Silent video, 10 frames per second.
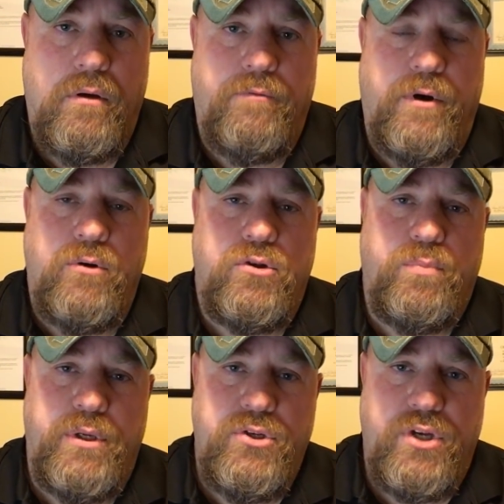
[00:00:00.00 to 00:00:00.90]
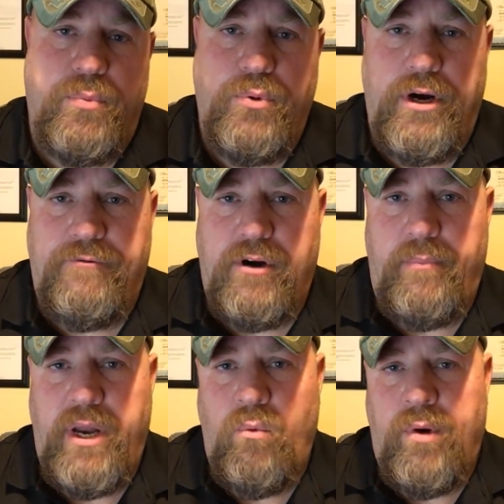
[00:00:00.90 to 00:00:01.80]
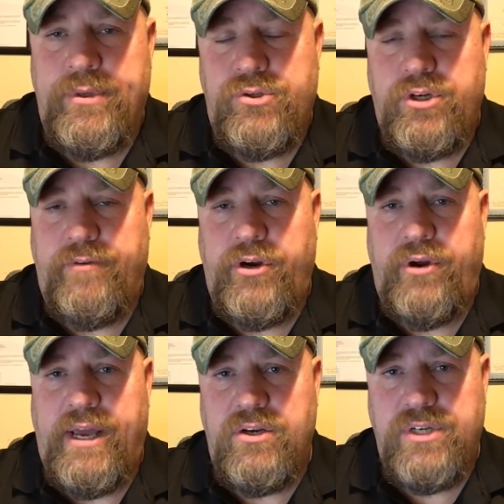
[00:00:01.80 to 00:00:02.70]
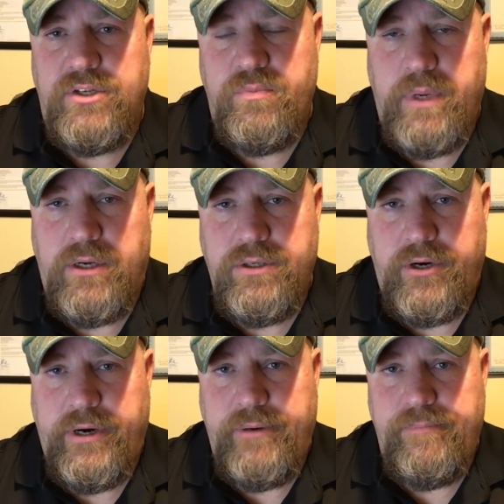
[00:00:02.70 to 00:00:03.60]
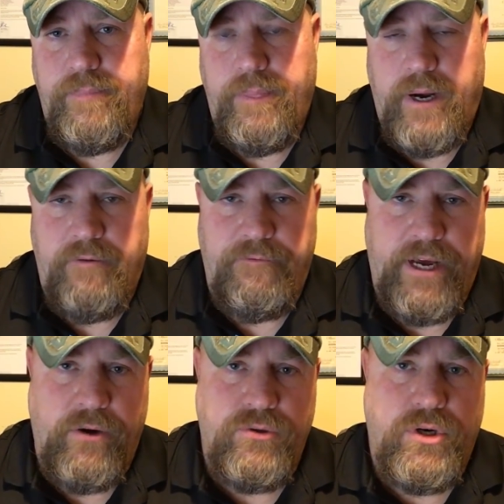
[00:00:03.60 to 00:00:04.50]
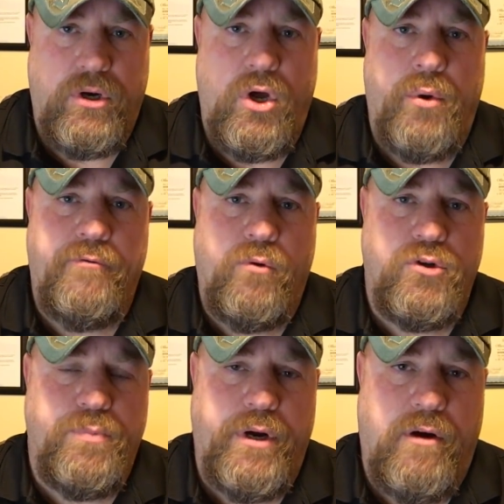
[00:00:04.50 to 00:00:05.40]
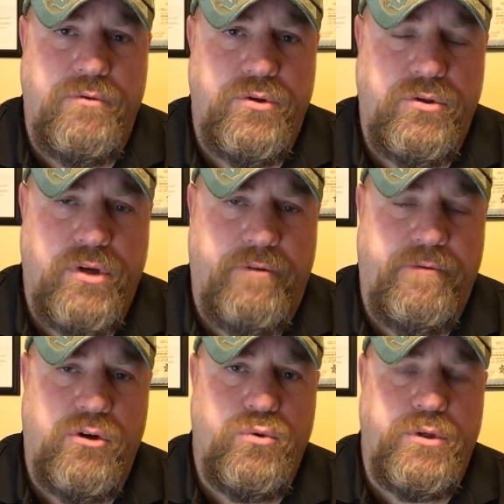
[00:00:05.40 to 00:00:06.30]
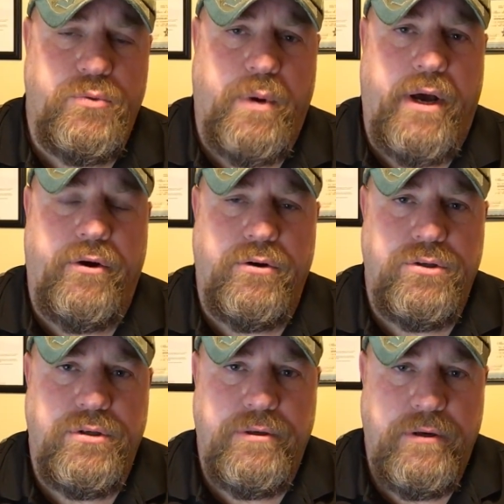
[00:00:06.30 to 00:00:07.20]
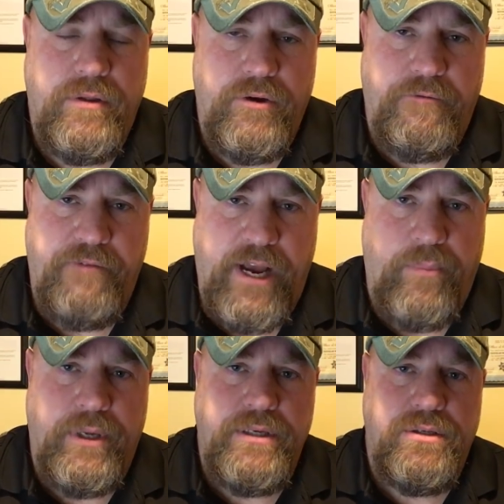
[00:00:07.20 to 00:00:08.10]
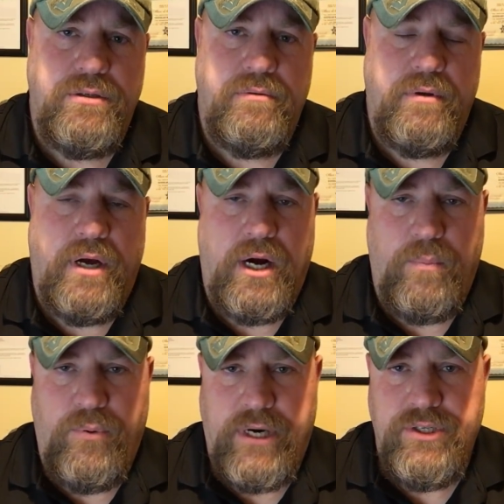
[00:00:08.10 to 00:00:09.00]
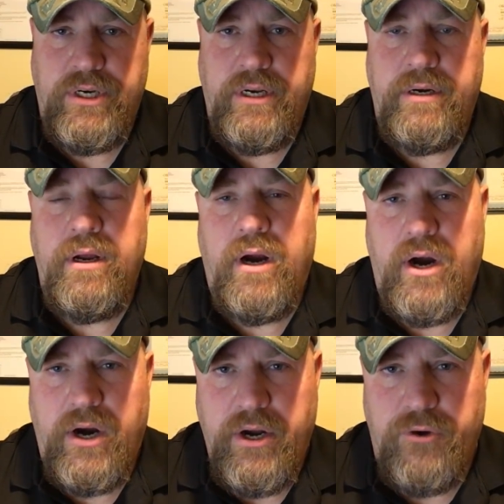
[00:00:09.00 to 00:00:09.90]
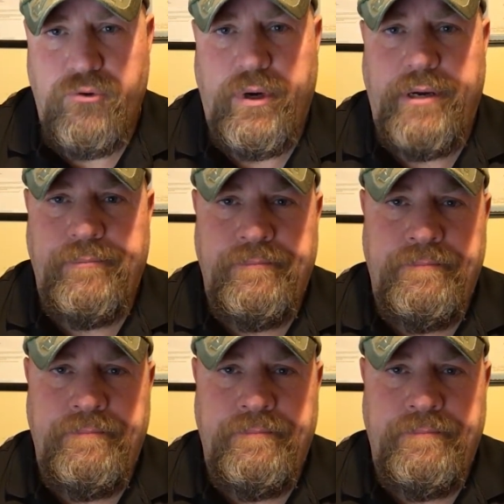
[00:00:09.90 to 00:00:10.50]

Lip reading: Folks, please say a prayer for our men and women serving the United States military, our veterans, our law enforcement officers, our first responders, their families, our president, our country.